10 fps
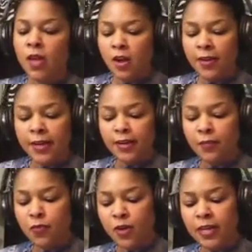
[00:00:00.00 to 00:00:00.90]
All right, good
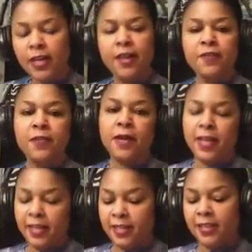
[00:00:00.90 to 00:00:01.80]
morning,
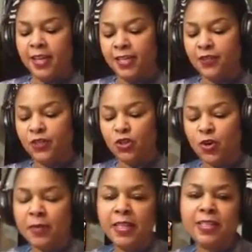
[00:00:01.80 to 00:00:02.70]
everybody. Thanks for
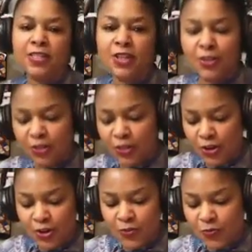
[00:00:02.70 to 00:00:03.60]
joining me. This is our
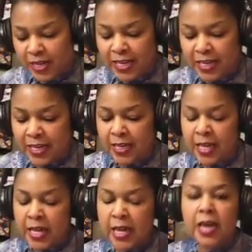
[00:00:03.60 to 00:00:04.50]
third week.
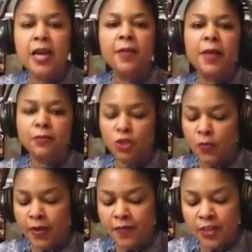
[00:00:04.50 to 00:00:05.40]
I'm
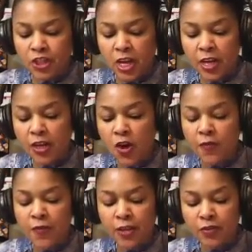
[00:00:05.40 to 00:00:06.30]
Sheree Vejan,
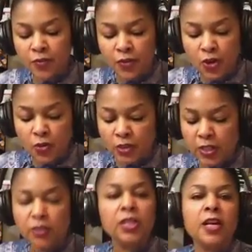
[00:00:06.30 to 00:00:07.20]
co-founder of the Goal
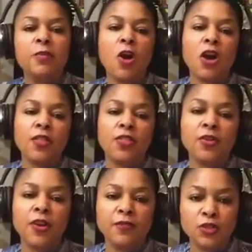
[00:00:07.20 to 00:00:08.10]
Setters Club, author
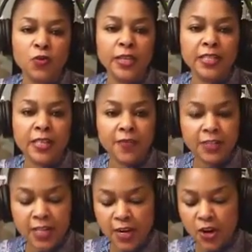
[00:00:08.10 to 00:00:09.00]
of the
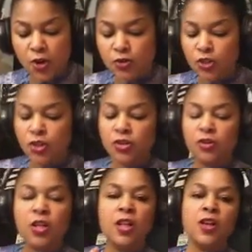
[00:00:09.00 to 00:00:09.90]
2017 Goals
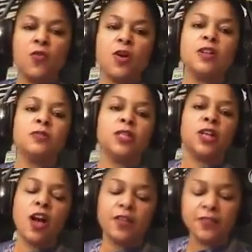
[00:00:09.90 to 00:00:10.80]
Journal. Welcome to
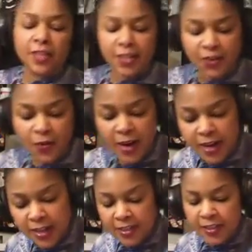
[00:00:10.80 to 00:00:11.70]
Coffee and
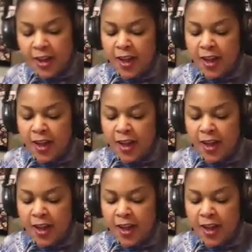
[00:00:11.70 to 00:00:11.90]
Crayons.